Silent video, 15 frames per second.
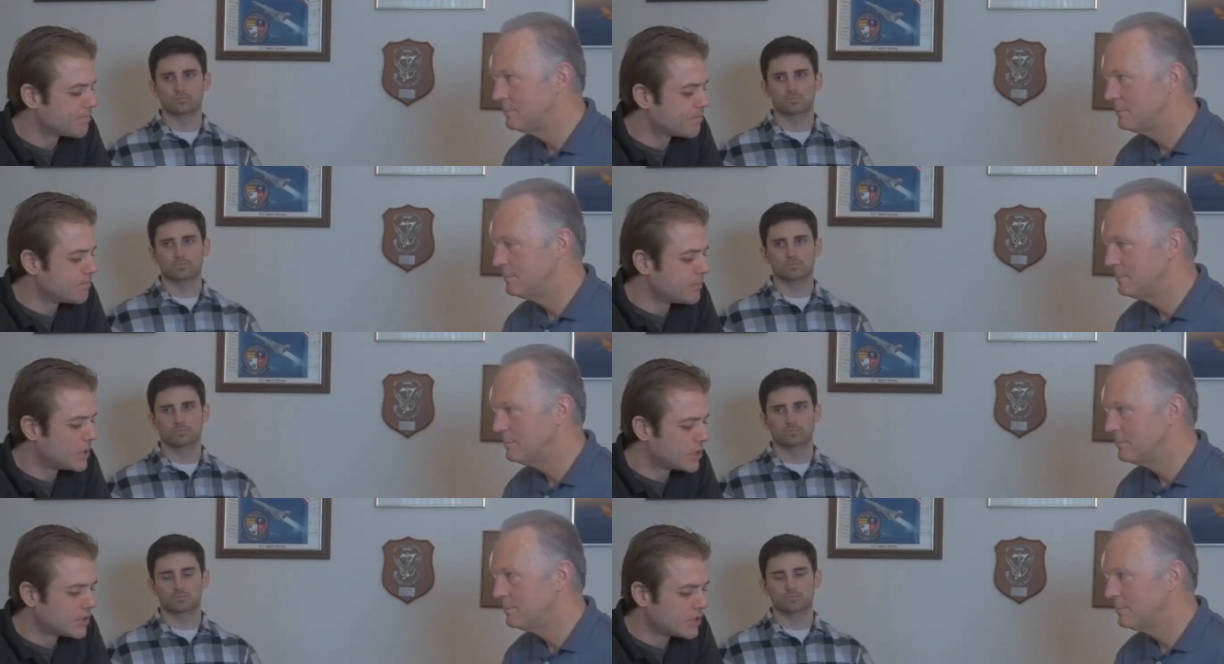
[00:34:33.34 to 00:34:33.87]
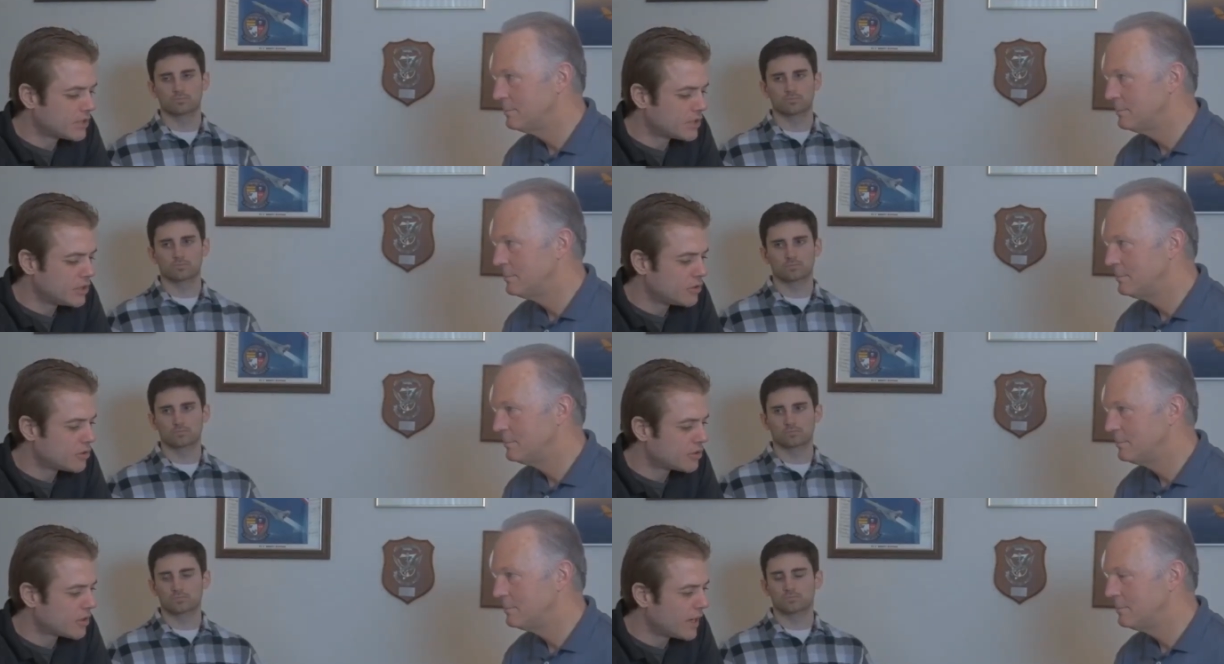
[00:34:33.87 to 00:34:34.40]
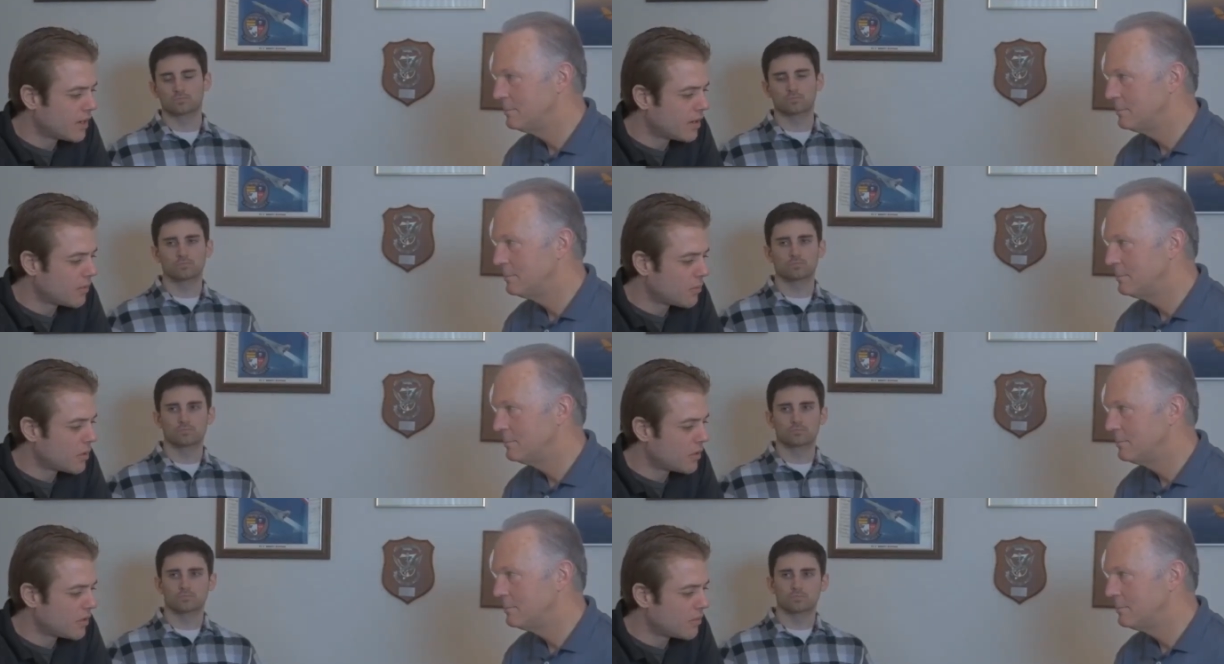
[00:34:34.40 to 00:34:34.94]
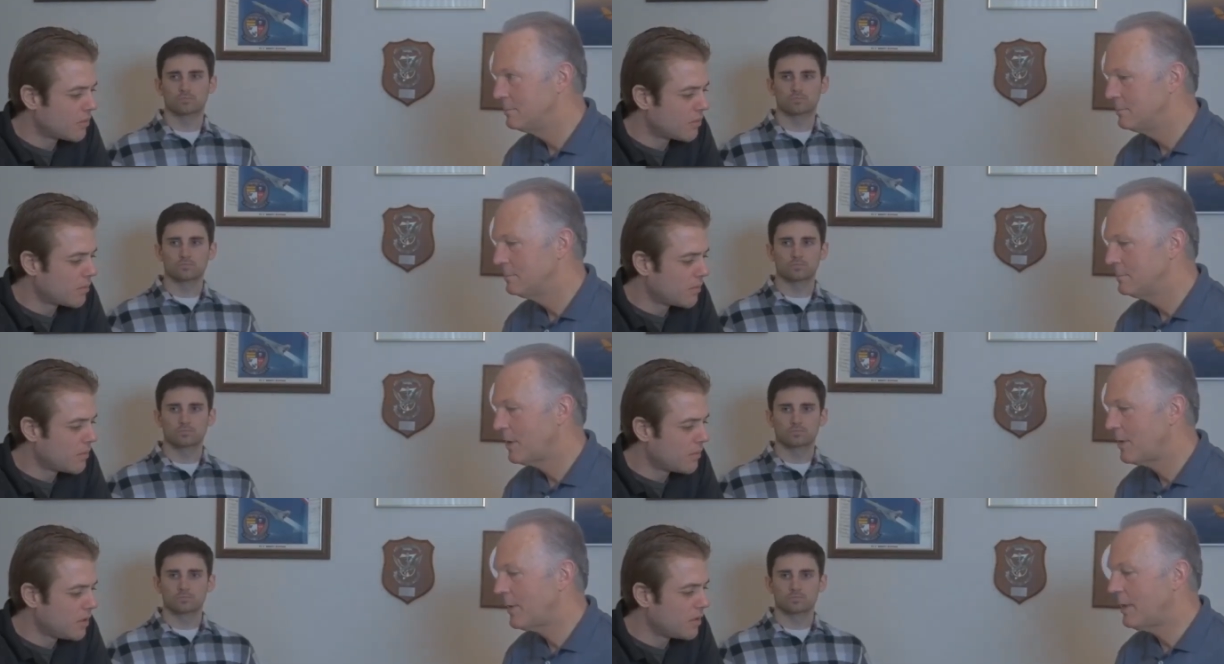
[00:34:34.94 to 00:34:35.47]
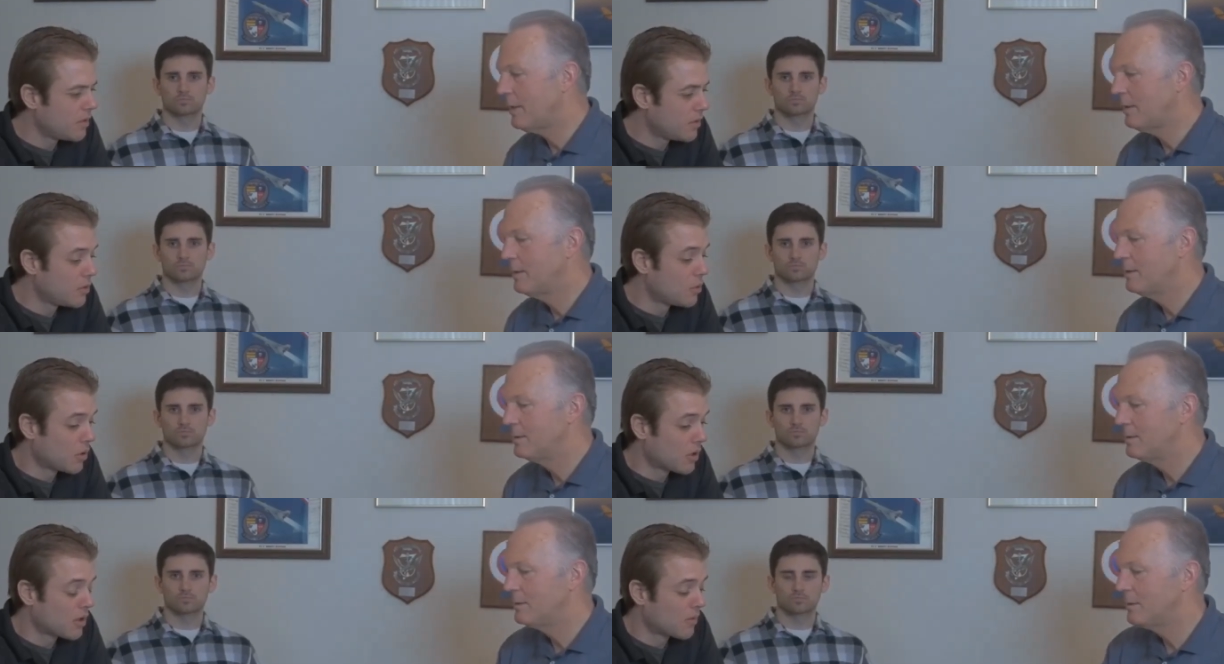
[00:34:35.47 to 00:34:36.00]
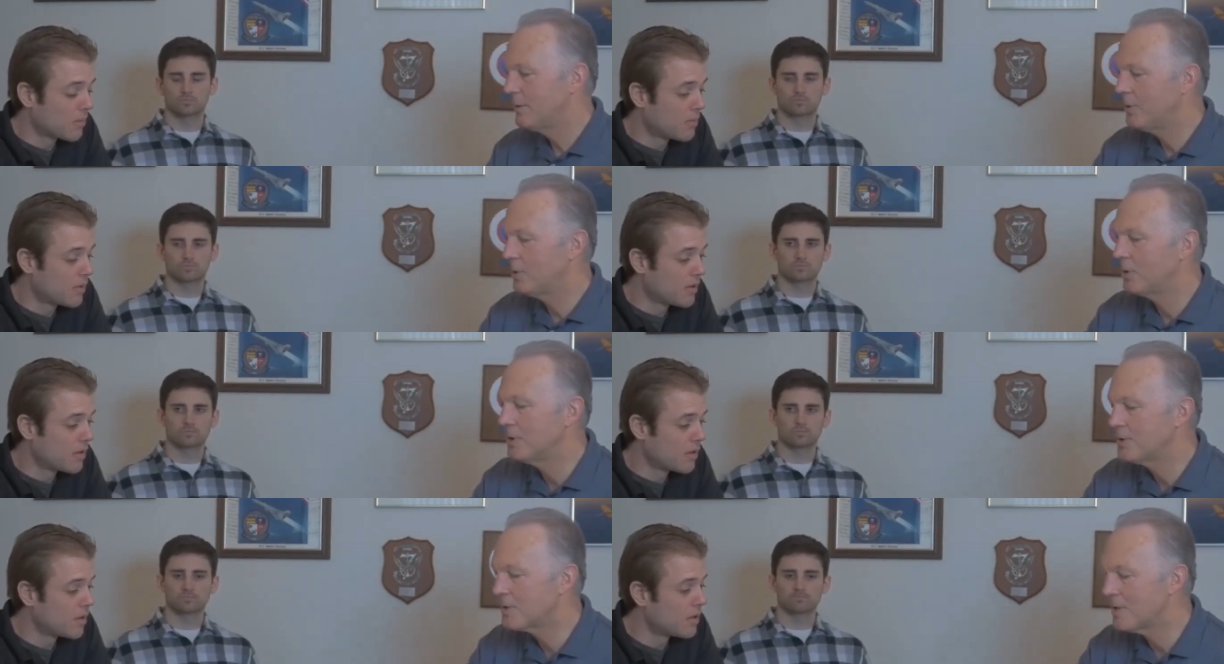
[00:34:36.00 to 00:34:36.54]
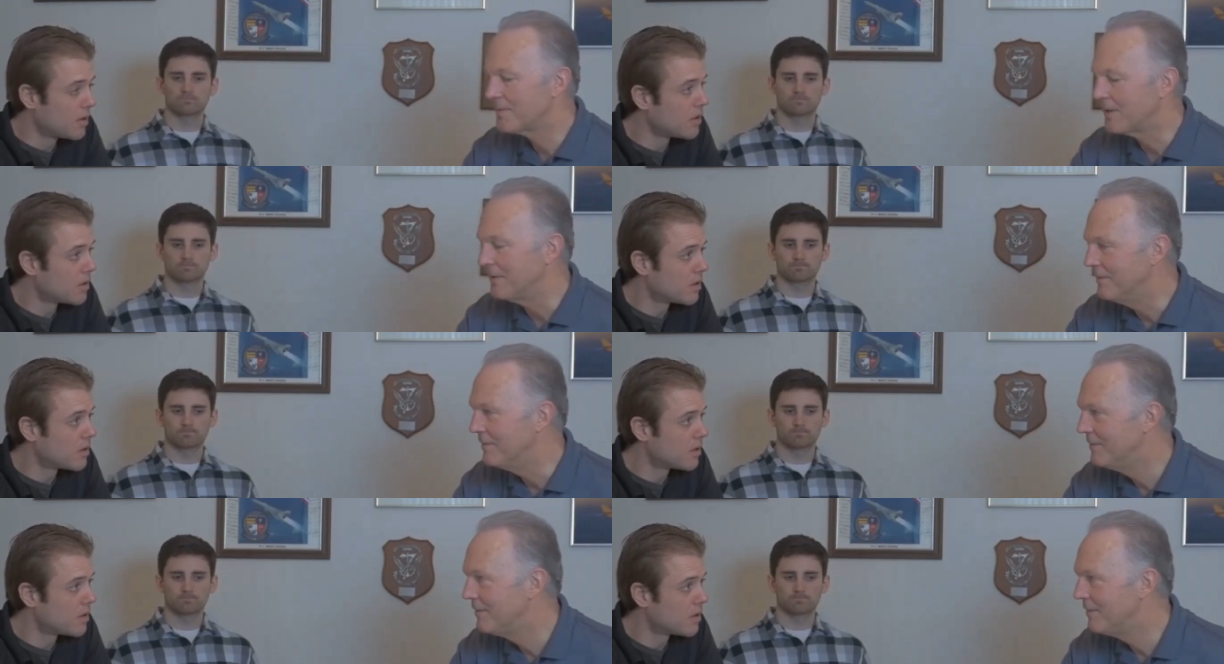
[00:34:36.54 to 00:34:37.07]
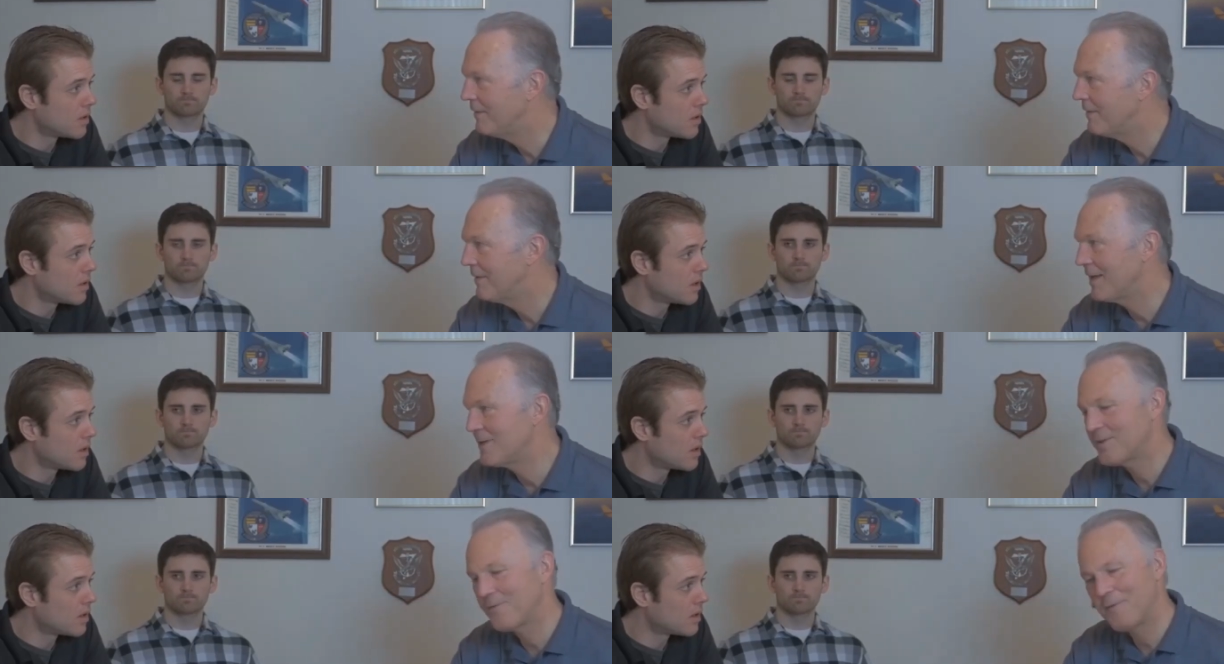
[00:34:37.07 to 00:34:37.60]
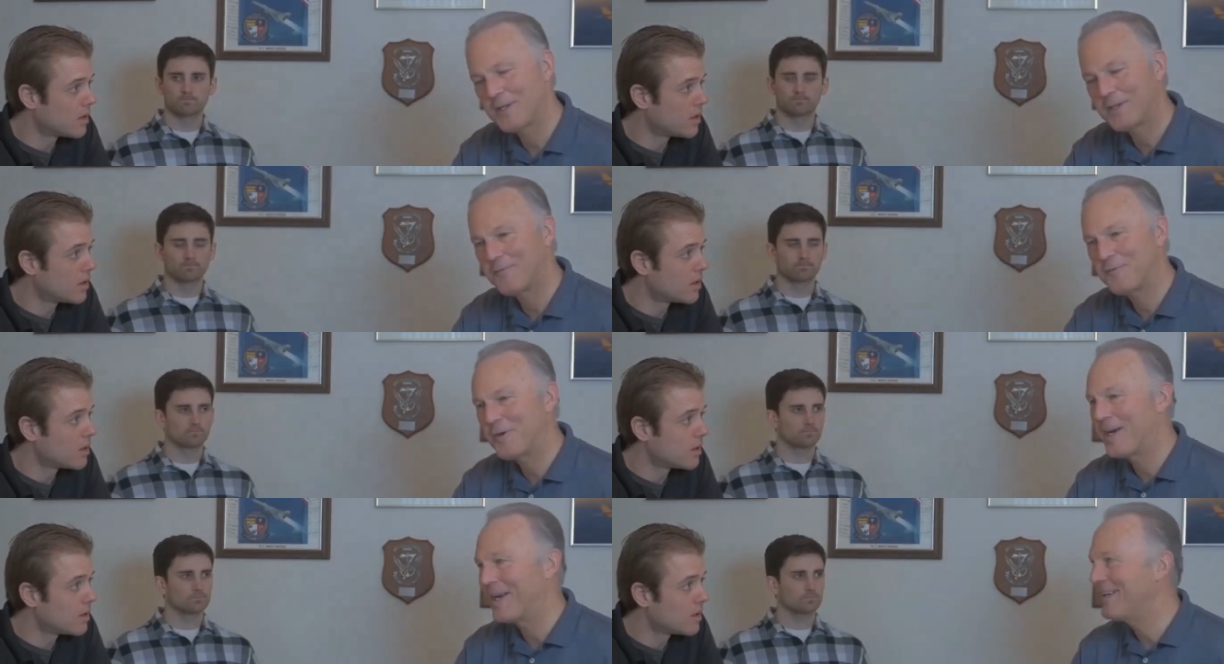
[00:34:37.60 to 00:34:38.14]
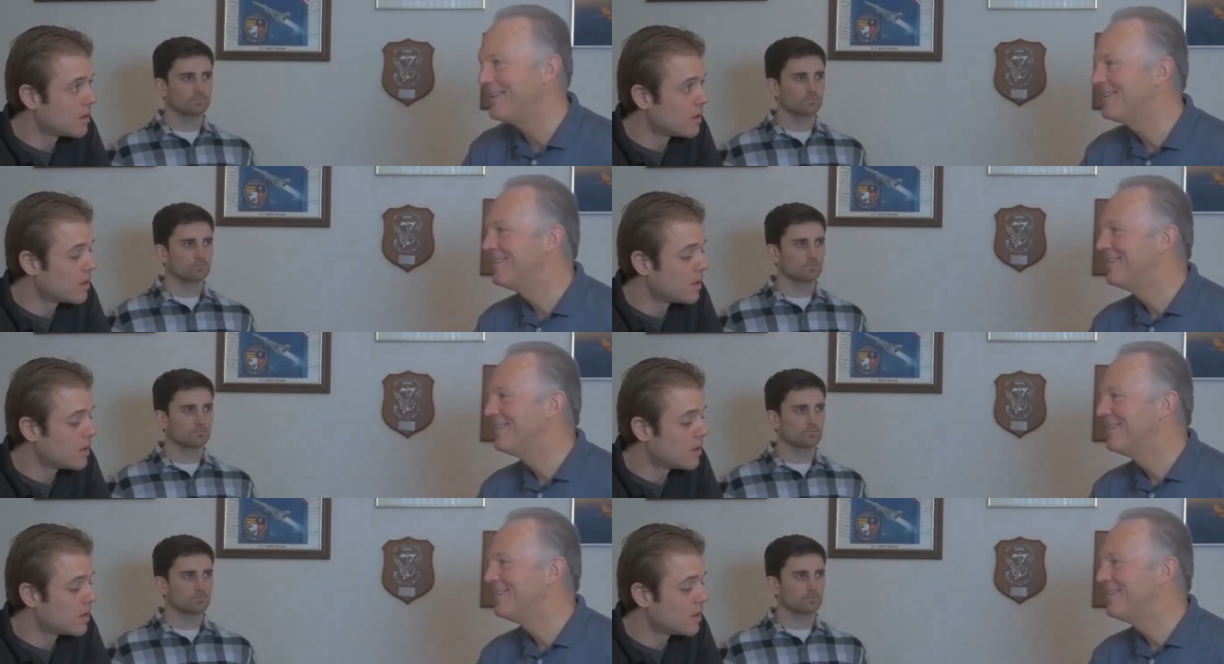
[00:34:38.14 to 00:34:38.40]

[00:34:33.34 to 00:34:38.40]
Speaker 1: missions that you trained on? Oh, yeah. You
Speaker 2: learned something. That's effective training.